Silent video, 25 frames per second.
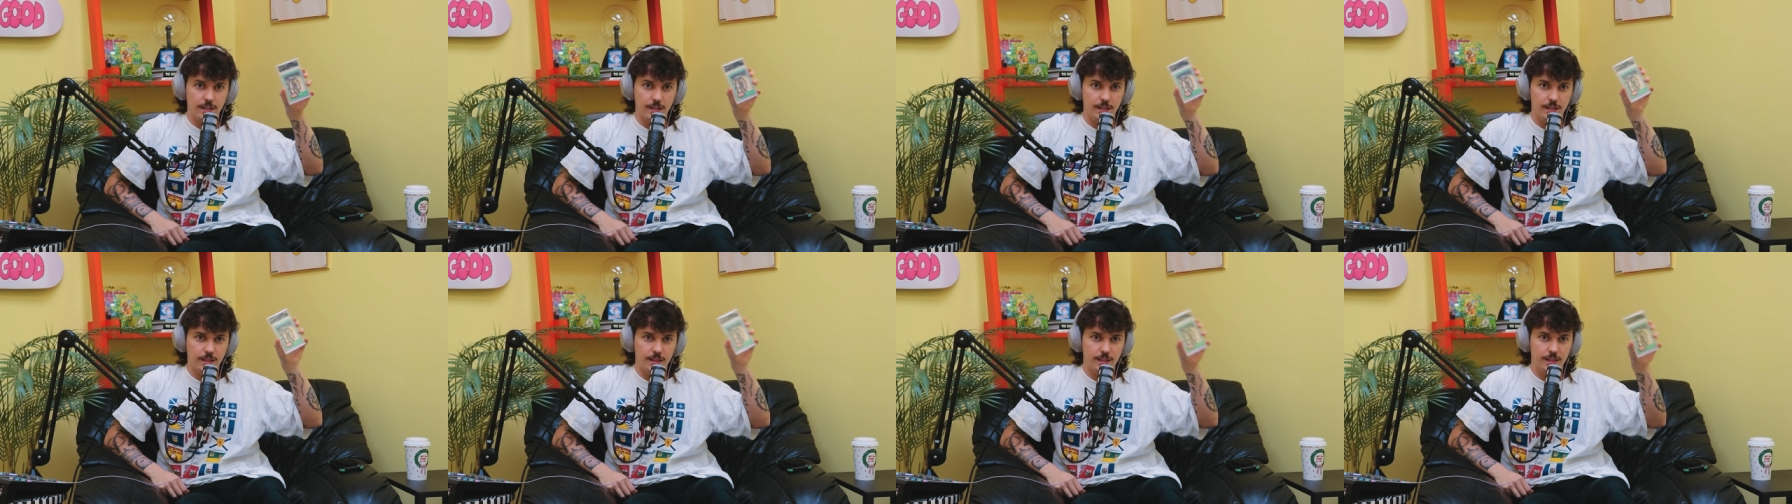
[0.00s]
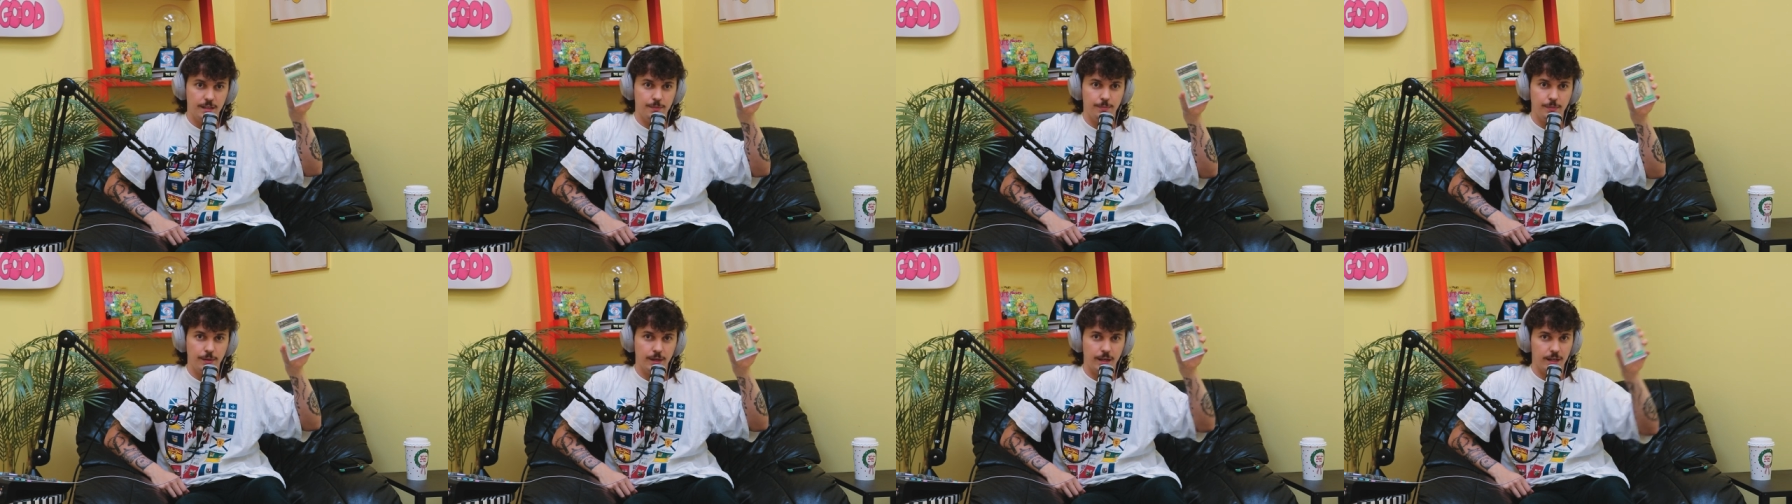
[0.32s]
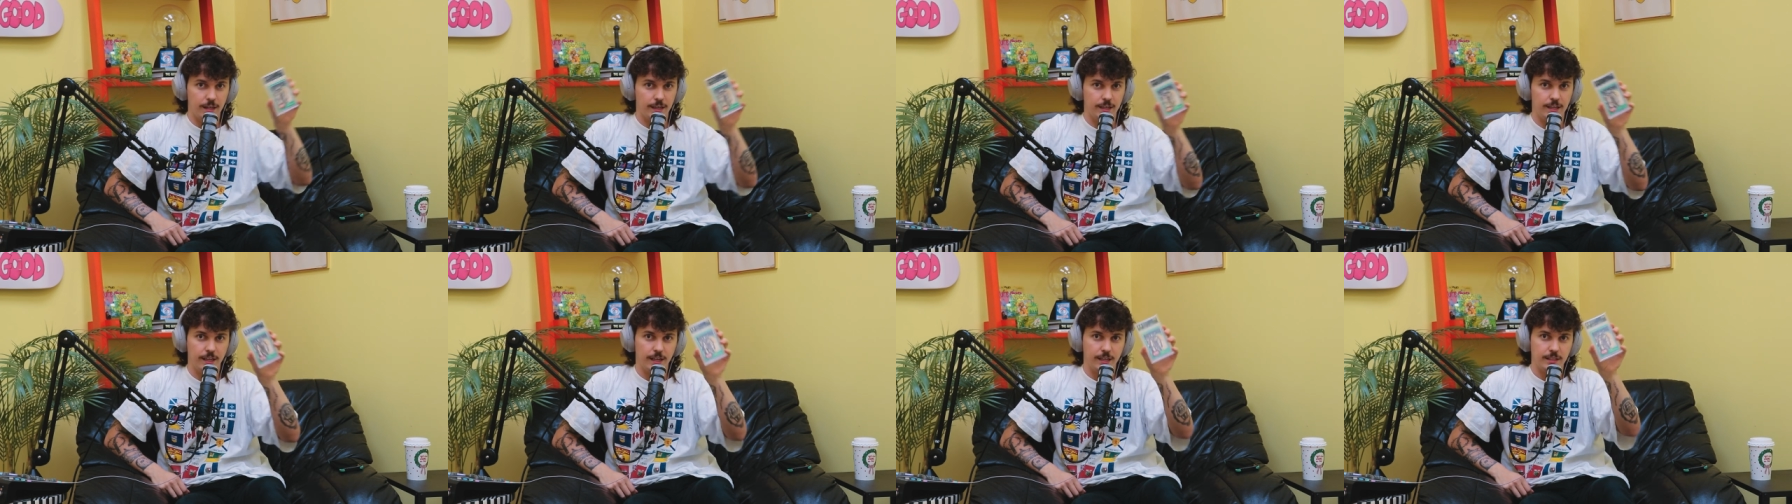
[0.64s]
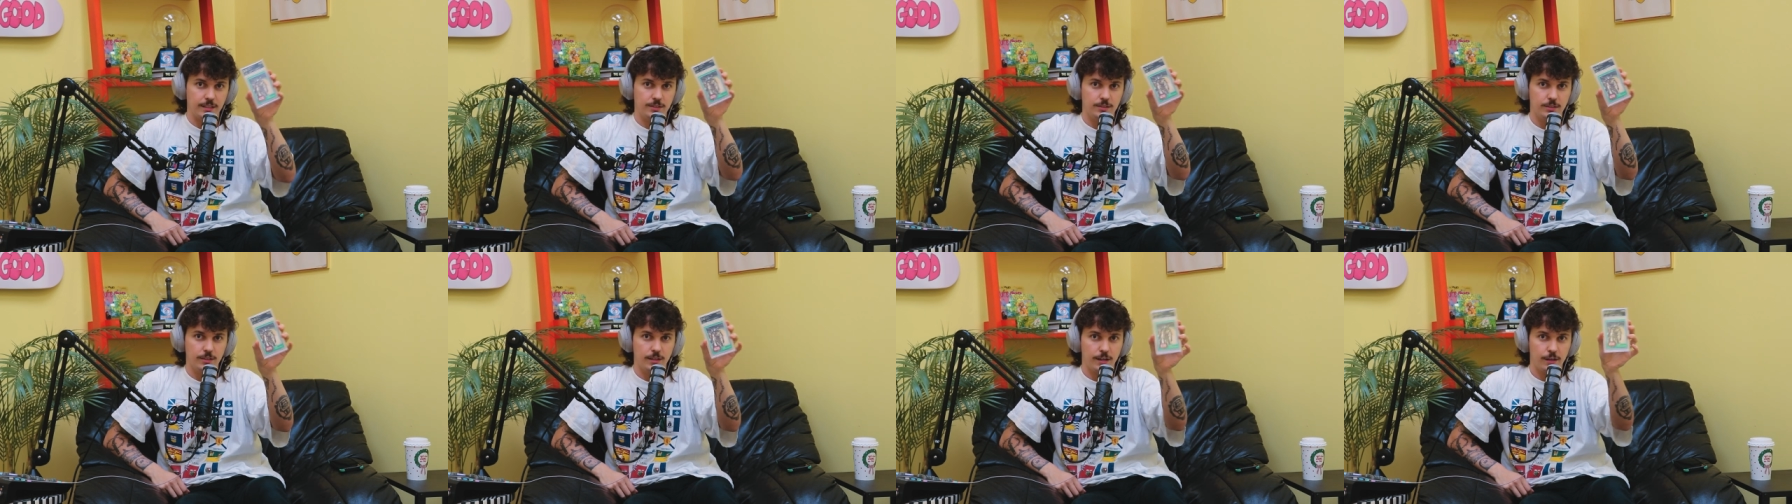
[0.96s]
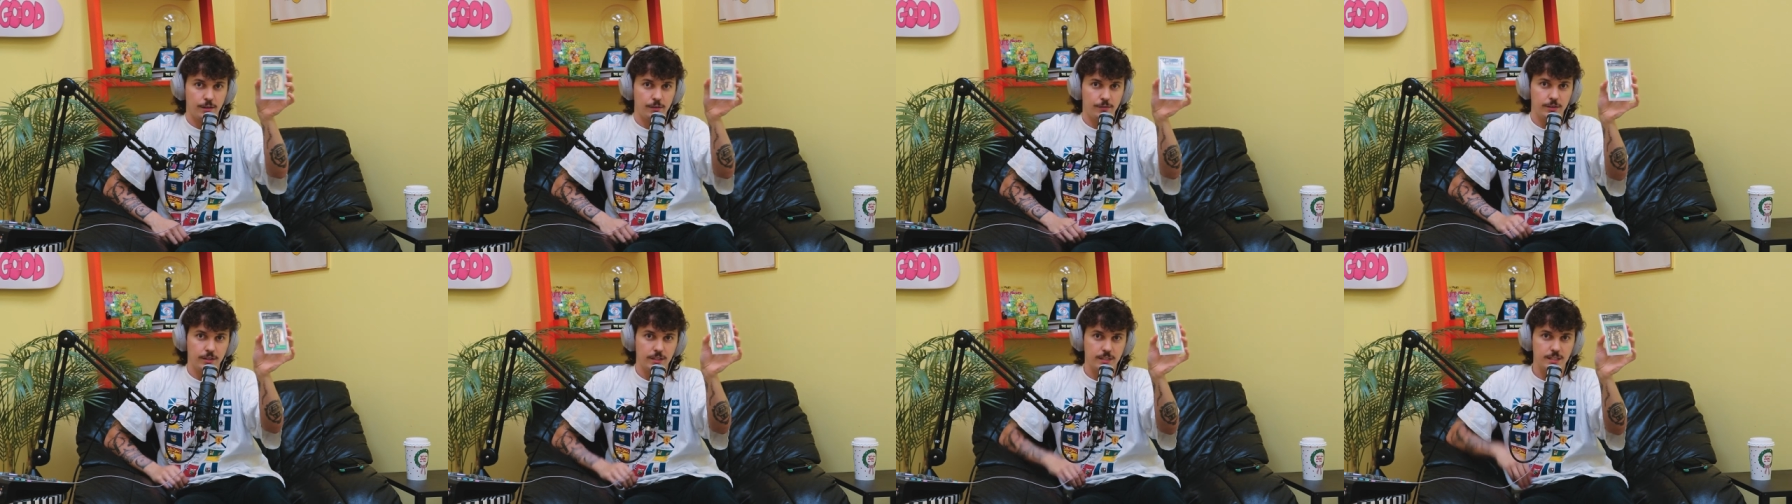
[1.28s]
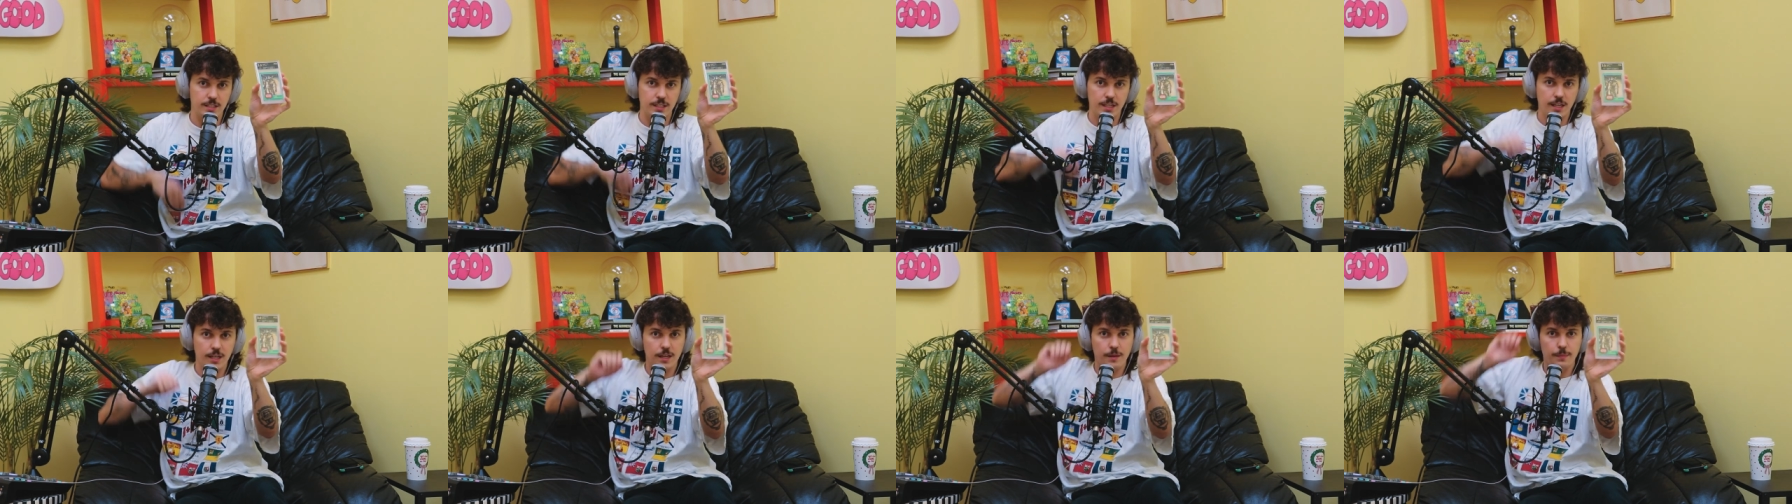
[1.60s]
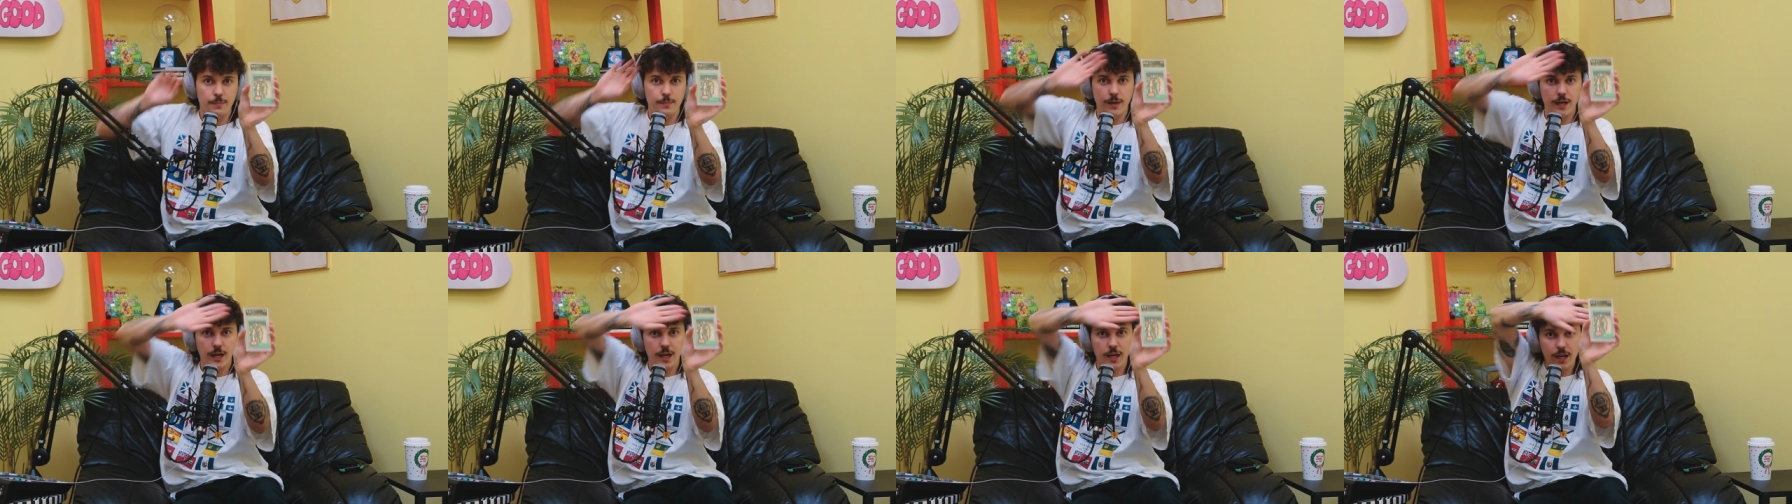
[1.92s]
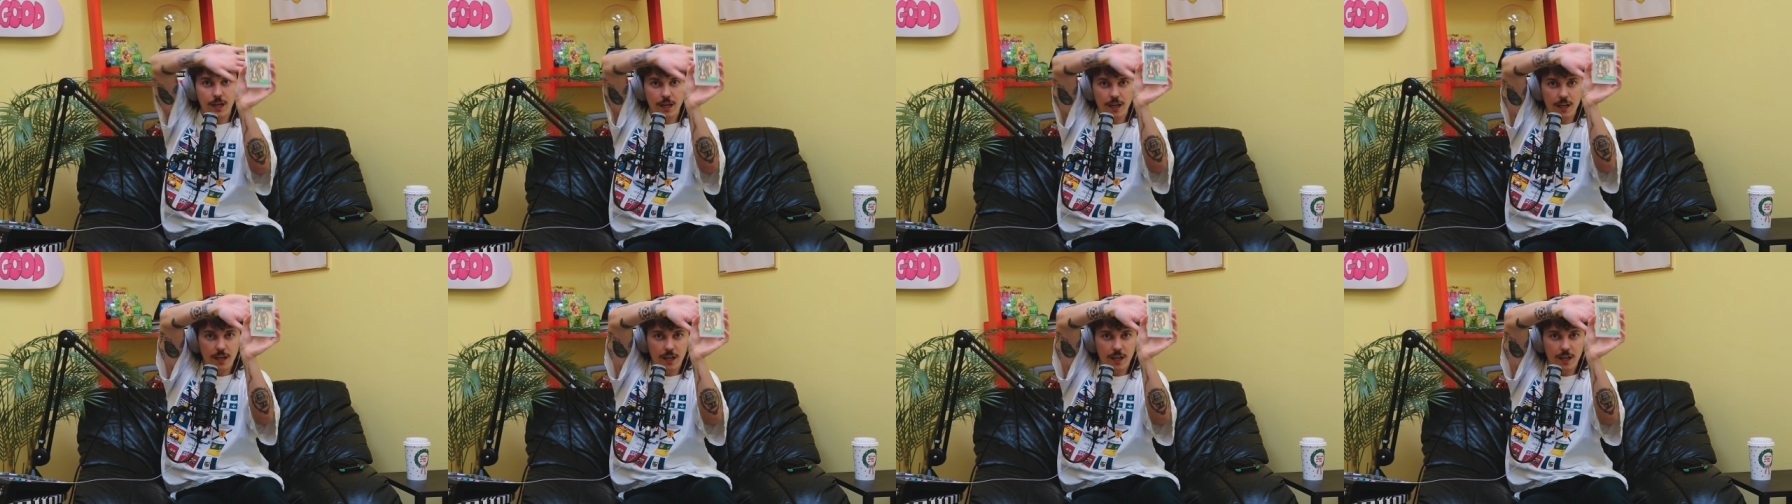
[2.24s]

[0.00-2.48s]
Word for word: in the podcast, dude. I don't know if you can see it, but